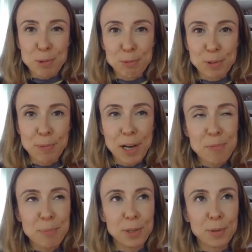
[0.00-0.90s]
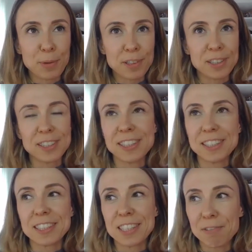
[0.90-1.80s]
doing with my PO
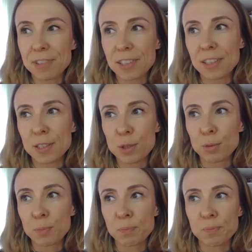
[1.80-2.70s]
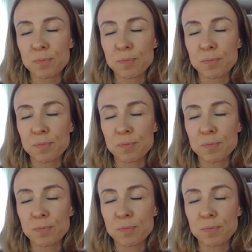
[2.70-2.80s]
is definitely to